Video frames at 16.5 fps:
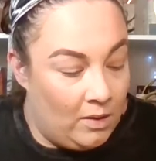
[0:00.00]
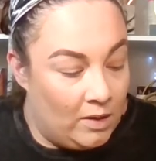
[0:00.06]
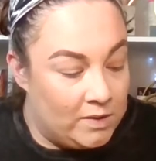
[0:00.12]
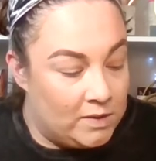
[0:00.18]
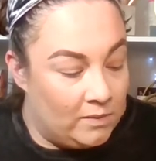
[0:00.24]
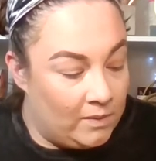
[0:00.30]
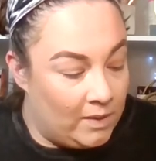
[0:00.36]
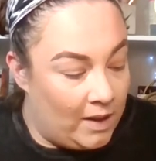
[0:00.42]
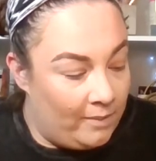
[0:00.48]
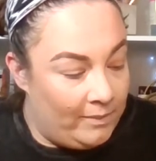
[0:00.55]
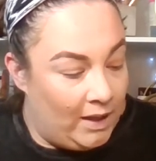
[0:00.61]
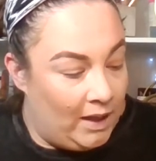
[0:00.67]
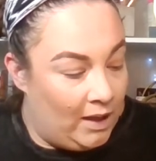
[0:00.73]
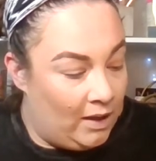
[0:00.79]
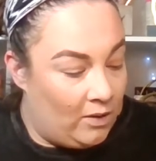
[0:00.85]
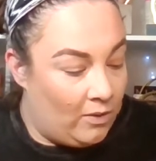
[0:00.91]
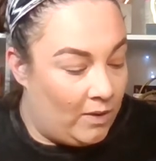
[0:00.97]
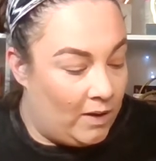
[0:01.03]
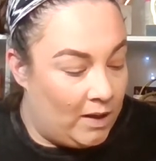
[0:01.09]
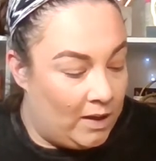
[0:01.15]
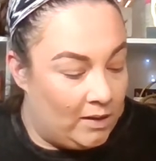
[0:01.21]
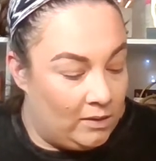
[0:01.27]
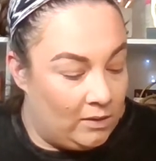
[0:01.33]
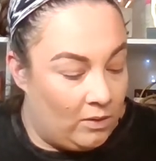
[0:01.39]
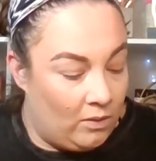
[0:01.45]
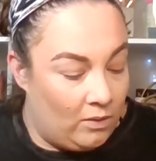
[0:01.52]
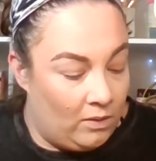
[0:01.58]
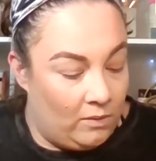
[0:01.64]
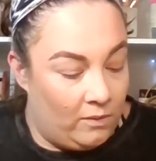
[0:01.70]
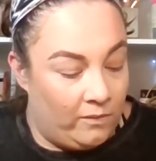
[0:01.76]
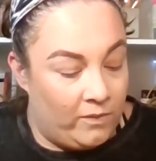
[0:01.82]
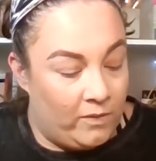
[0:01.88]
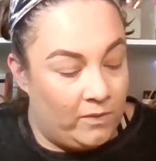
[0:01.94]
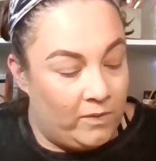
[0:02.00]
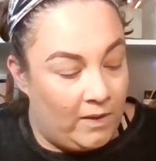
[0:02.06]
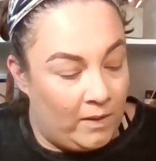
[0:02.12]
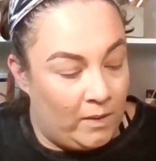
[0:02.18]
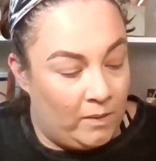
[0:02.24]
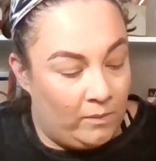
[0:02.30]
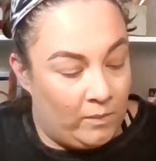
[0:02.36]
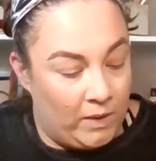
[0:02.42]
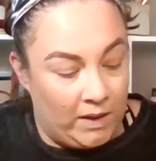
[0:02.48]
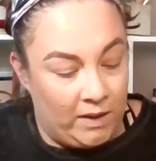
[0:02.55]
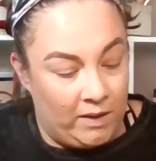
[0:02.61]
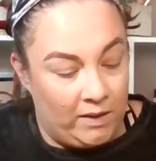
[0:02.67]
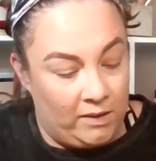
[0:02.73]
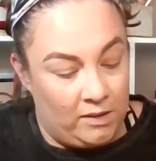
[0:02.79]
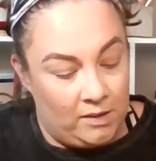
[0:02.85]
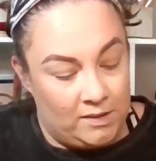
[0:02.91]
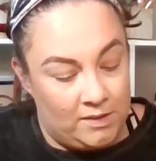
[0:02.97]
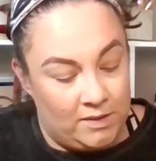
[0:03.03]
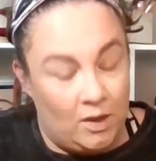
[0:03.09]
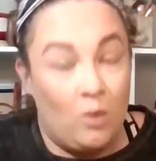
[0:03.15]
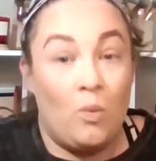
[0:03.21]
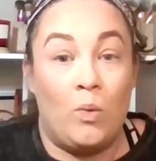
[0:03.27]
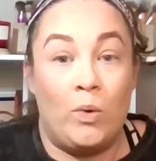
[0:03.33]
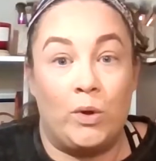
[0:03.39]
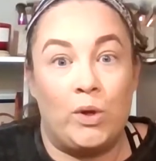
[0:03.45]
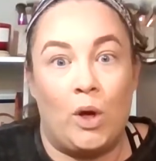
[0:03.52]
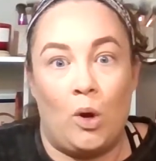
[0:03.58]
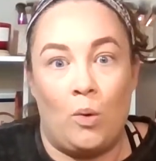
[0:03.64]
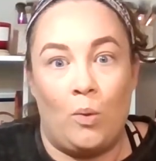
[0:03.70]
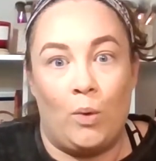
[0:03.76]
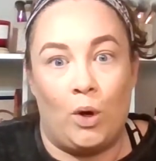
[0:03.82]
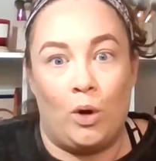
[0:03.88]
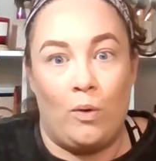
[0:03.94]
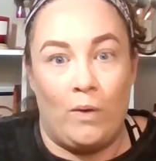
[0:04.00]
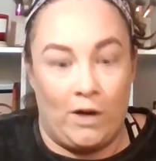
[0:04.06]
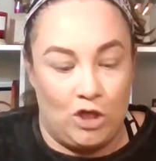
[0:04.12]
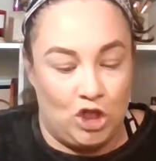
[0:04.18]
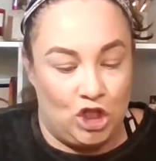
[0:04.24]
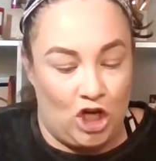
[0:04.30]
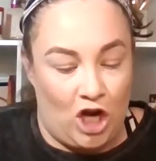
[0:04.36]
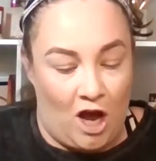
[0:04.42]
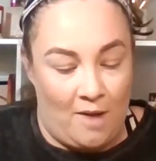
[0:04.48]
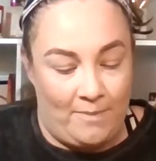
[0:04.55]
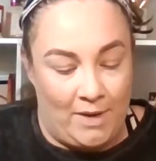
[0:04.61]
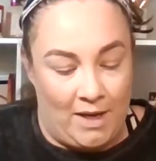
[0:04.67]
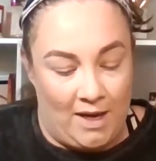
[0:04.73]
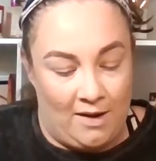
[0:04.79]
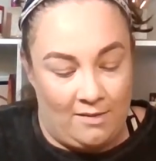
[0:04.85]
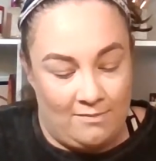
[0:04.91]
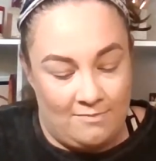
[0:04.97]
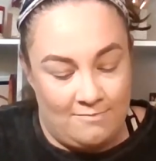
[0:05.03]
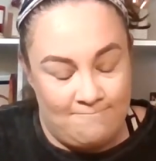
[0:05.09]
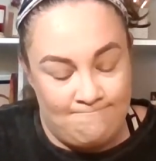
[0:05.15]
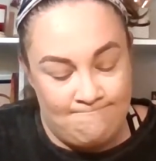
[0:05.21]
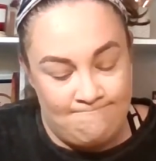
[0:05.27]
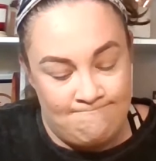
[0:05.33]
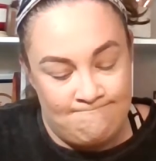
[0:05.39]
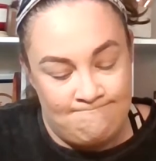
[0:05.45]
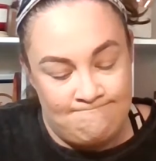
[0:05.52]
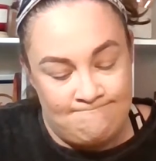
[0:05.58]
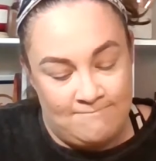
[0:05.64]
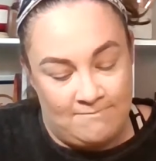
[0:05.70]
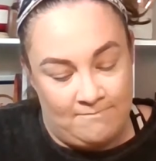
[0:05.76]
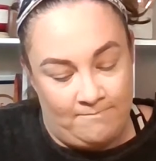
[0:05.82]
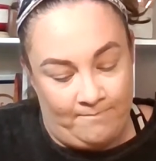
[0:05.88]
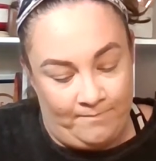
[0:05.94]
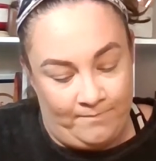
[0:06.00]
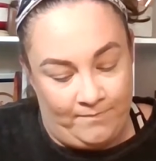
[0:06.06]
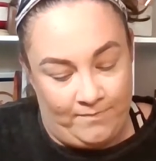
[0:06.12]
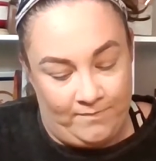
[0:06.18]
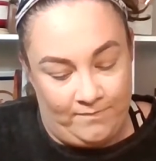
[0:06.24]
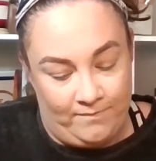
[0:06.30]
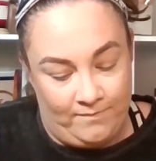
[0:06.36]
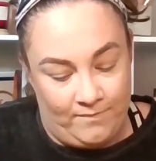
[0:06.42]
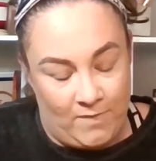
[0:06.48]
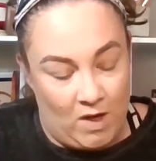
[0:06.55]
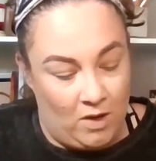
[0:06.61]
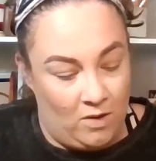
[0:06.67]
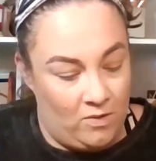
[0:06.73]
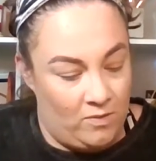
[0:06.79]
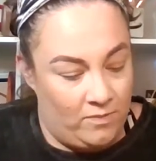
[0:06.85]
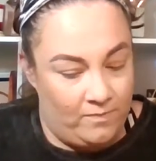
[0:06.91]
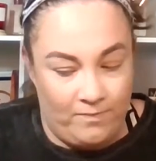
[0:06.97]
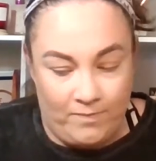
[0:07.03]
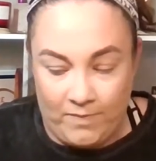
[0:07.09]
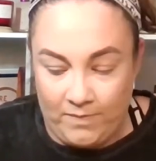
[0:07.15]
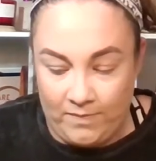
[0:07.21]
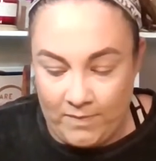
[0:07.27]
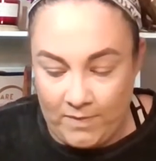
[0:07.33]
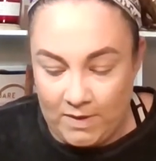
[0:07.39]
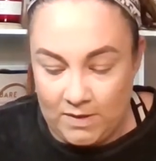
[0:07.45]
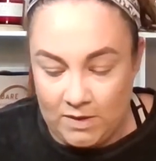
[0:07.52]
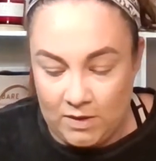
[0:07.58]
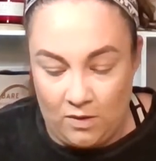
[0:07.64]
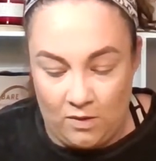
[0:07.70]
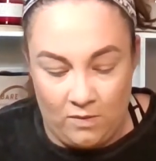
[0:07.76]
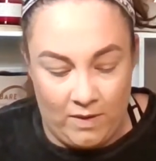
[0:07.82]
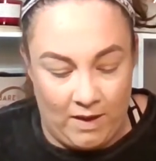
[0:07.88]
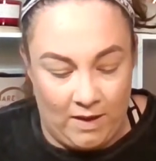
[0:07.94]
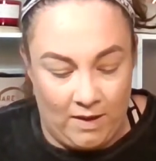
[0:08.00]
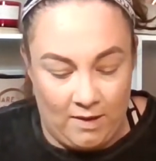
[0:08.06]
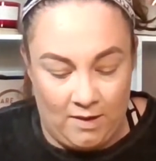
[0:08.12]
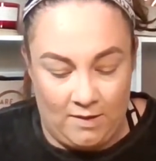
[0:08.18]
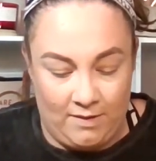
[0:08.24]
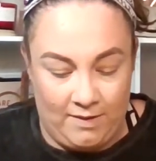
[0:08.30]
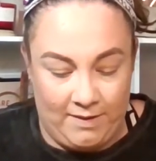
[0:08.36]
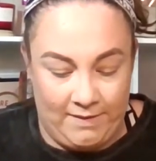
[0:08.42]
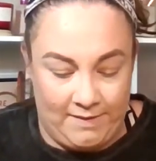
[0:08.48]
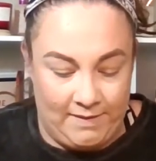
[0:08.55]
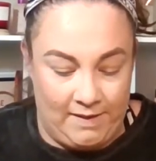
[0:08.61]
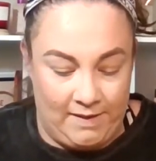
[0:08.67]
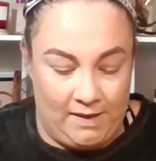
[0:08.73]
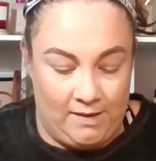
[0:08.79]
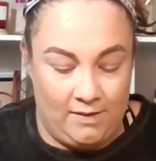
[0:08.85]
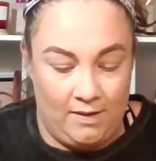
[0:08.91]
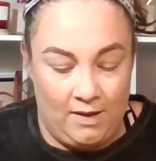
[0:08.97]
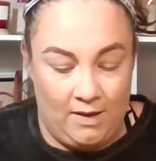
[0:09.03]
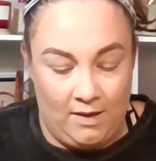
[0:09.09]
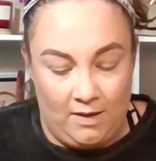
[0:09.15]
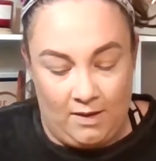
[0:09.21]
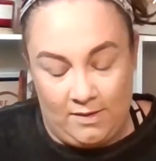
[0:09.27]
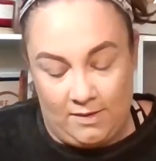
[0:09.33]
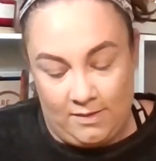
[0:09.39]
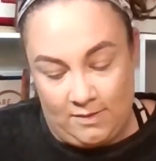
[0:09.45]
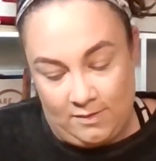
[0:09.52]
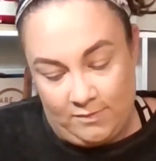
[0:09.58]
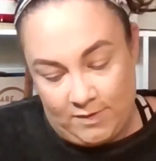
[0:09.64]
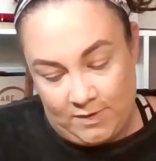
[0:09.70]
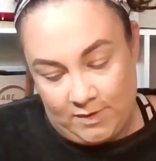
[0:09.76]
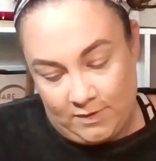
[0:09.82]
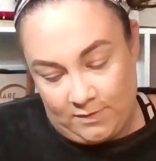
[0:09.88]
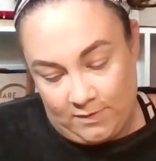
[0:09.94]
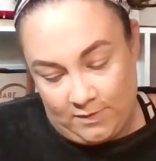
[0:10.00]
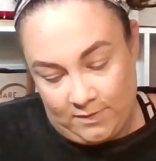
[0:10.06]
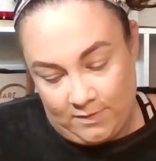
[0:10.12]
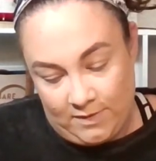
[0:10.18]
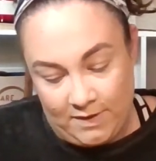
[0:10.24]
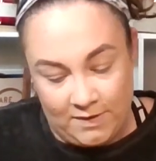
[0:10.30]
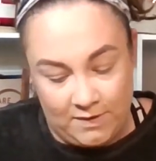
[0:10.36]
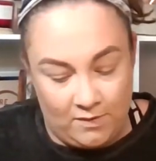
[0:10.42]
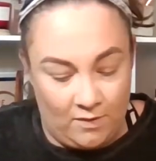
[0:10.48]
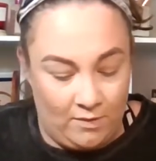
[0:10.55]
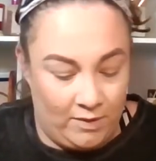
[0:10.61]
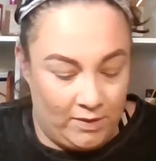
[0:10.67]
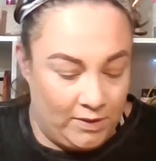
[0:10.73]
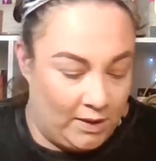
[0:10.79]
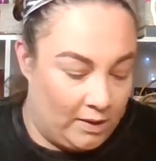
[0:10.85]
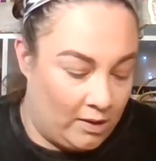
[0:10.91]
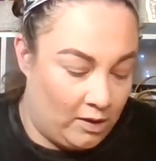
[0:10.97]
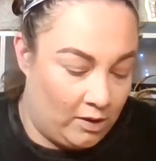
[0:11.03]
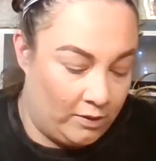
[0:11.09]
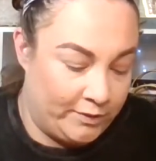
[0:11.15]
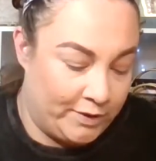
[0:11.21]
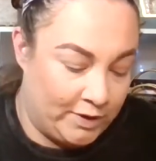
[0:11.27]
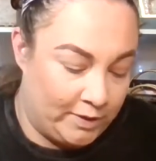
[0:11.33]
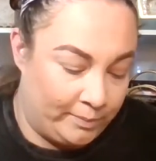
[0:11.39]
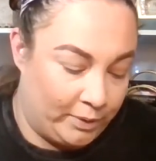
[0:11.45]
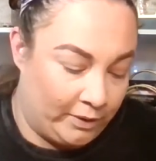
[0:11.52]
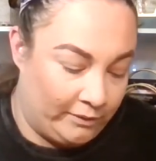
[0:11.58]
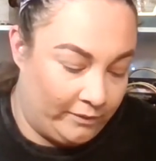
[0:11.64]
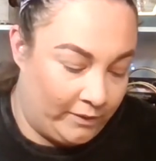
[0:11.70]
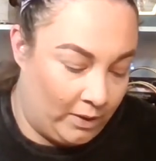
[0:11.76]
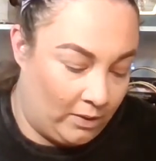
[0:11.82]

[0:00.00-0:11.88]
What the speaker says: So let me go ahead and go over that with, we're going shopping. No, let's go in, let's see. Let's go in with the close to perfect.